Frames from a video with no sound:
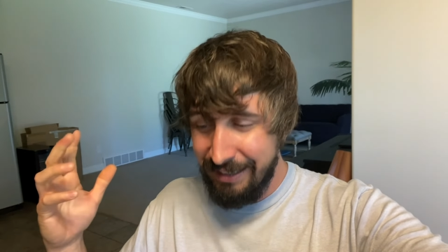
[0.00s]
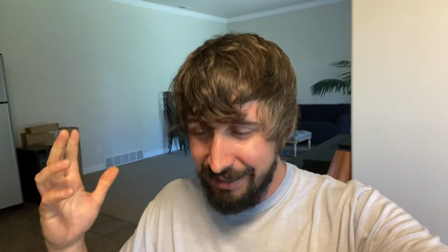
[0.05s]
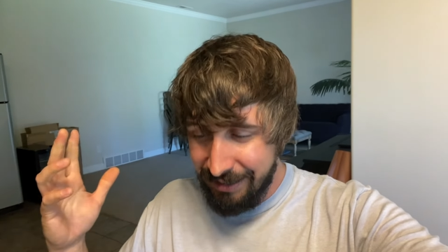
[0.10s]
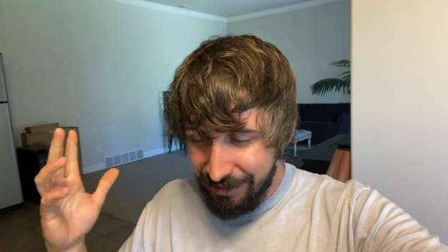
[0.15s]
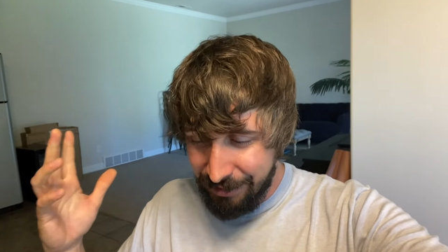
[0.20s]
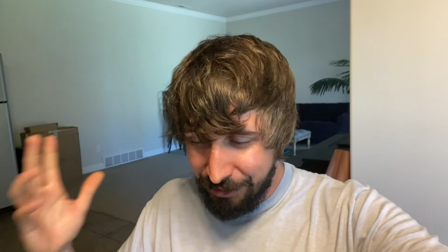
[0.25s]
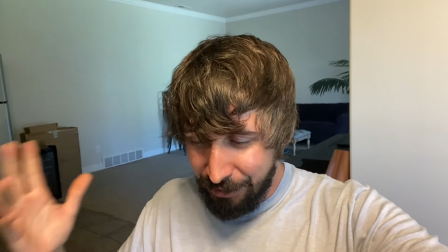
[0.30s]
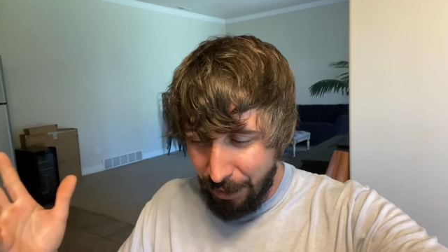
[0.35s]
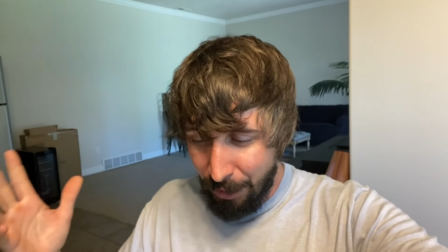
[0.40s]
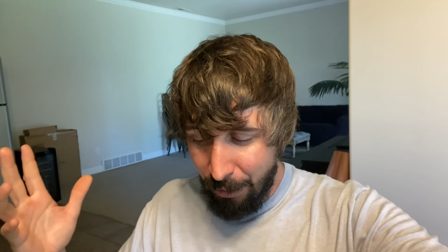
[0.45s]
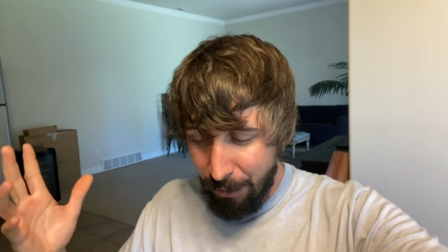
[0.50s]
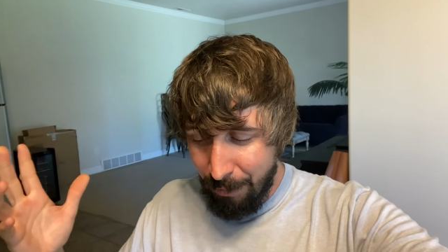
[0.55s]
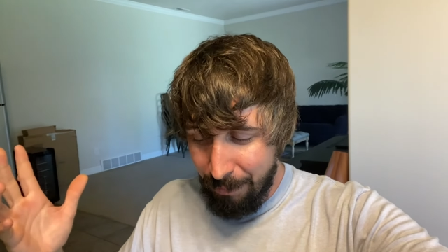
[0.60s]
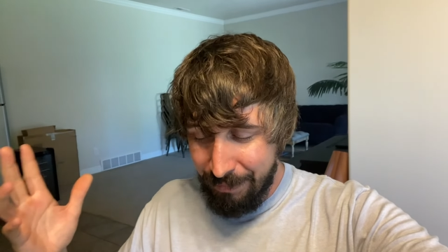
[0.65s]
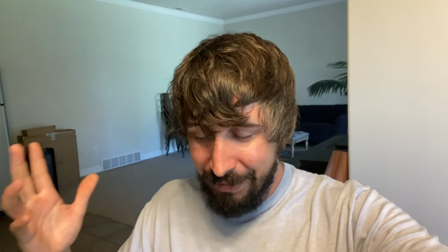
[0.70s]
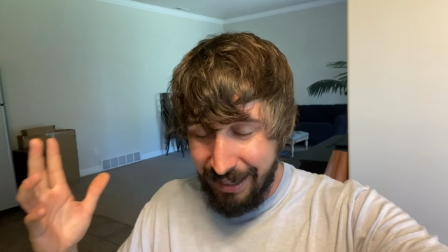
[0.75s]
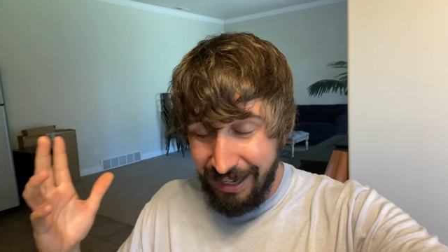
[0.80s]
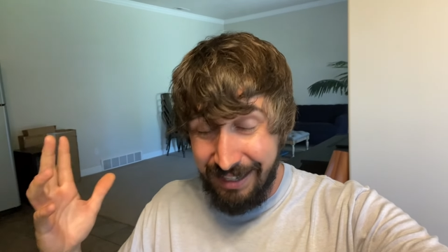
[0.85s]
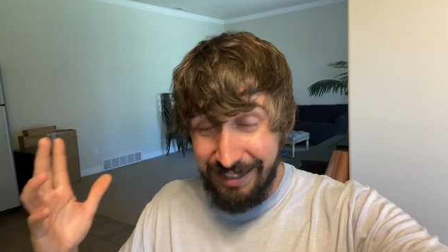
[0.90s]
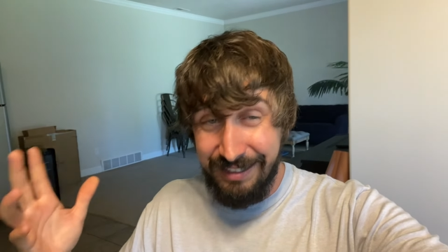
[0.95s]

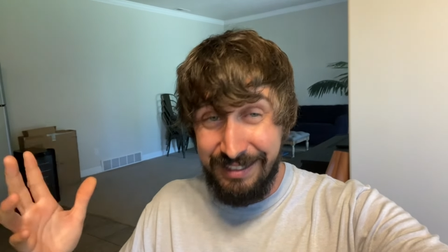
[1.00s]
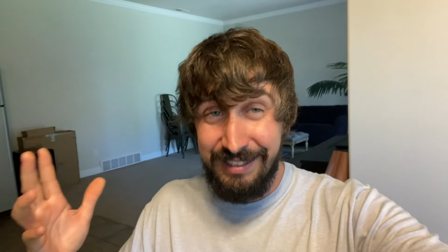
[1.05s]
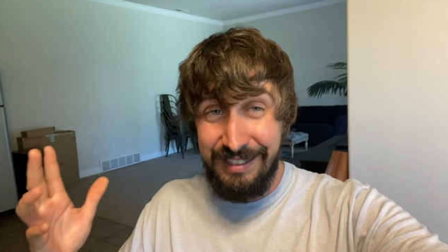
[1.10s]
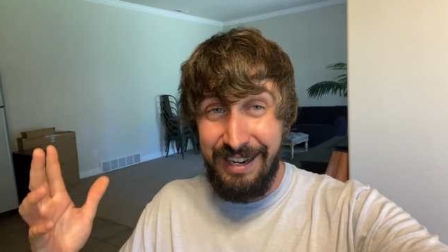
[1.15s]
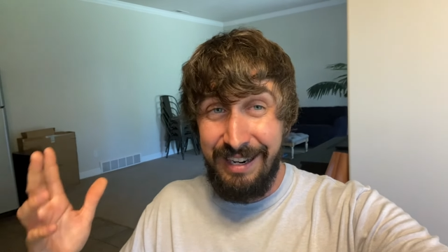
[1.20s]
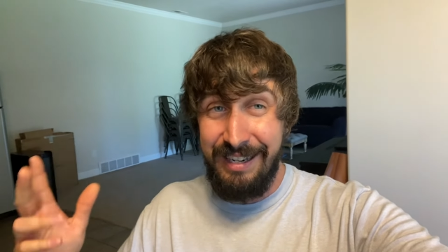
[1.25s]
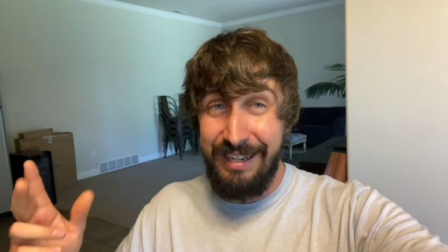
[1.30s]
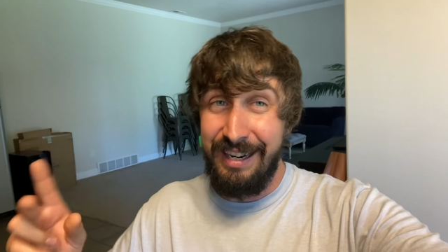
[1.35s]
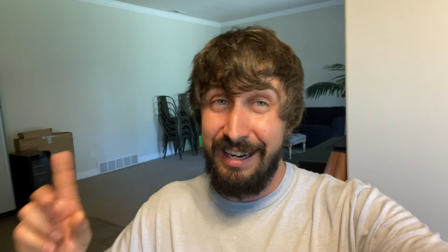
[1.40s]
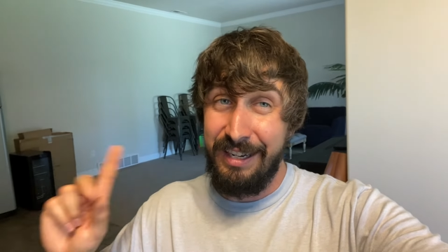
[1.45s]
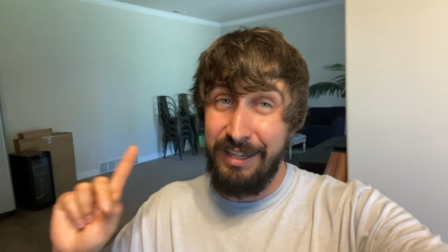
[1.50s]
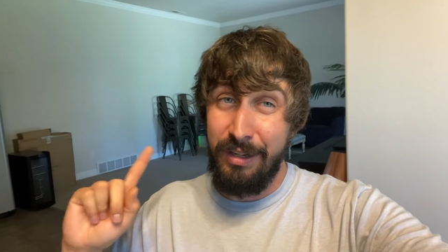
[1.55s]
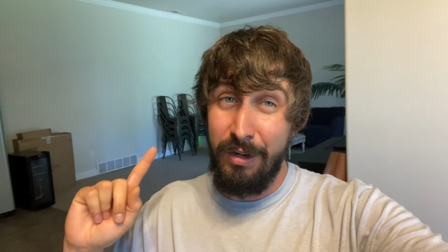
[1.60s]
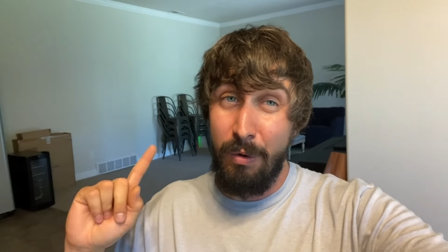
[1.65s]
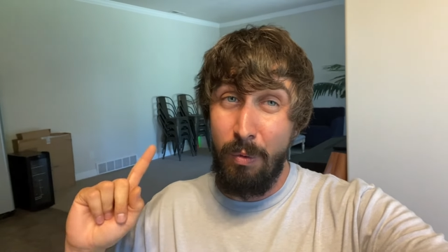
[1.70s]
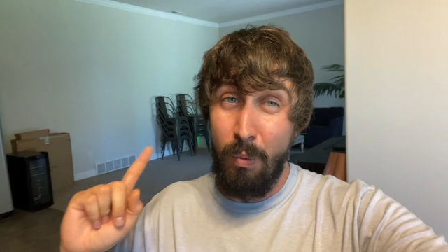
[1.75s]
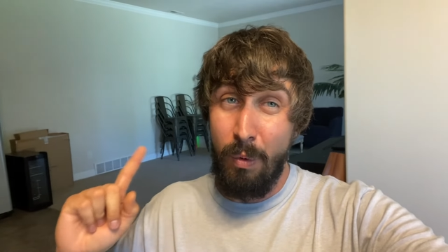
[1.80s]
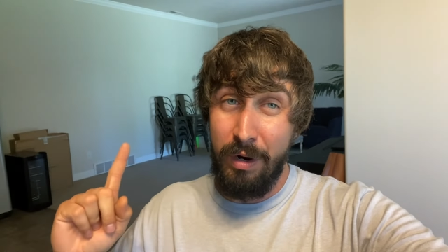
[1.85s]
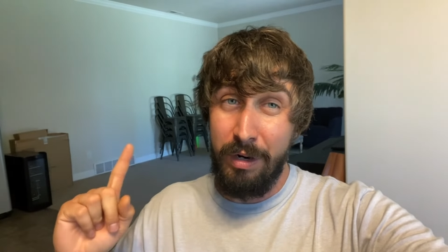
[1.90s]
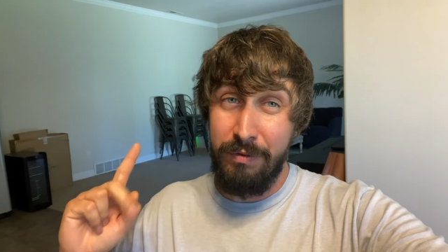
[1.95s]
So I decided I could go
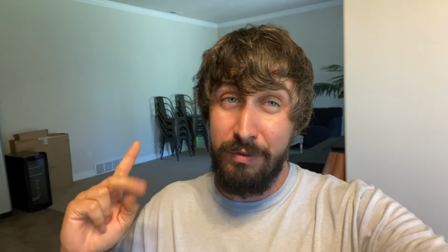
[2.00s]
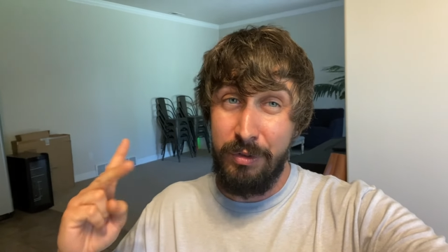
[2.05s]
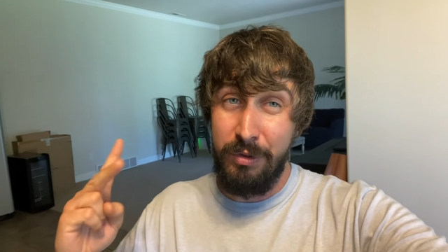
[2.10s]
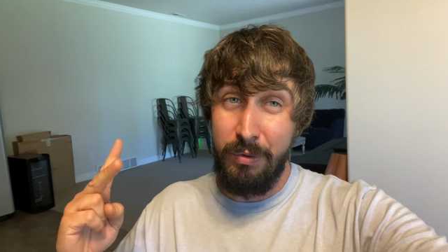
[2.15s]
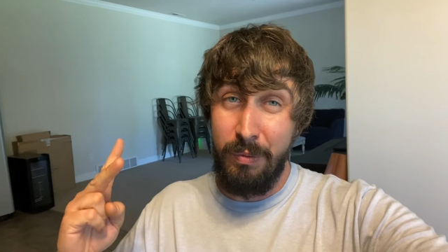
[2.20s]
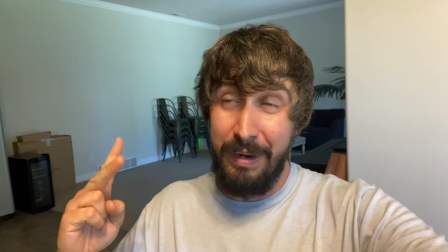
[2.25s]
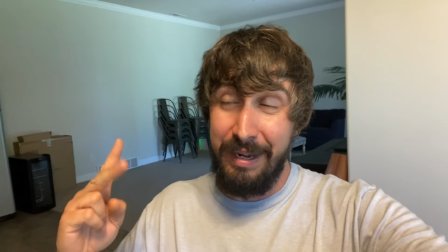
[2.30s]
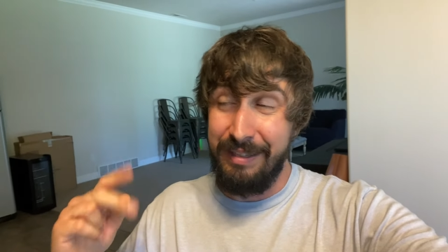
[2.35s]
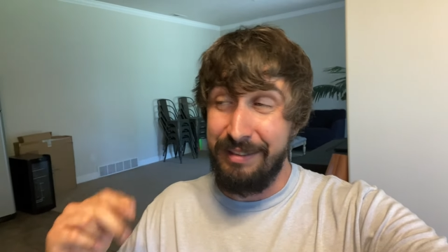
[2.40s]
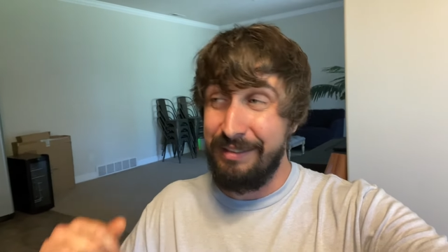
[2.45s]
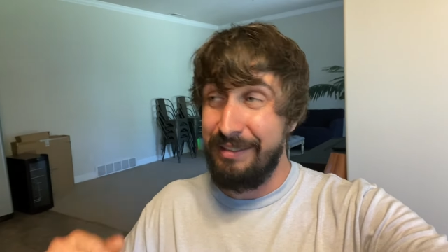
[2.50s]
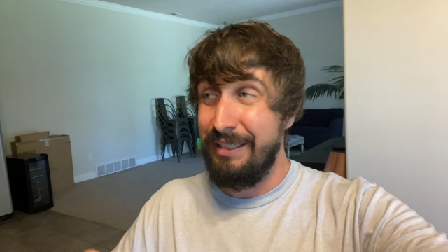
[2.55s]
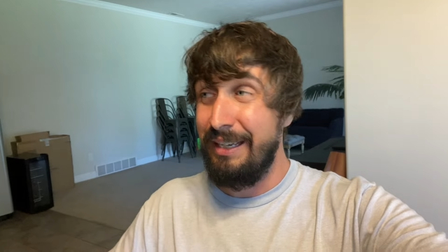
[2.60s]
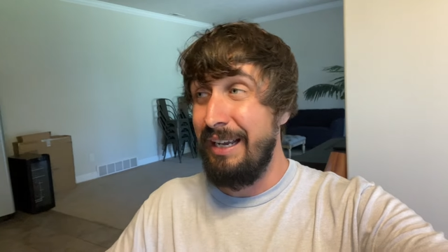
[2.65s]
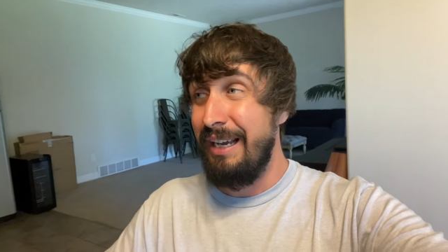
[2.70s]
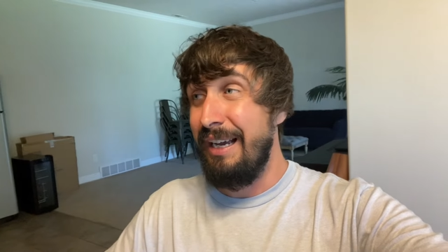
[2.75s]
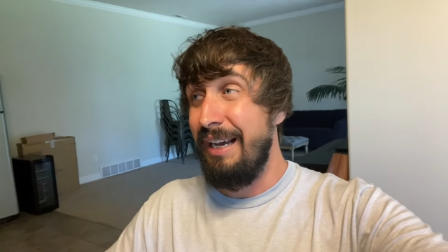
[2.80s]
one of two ways.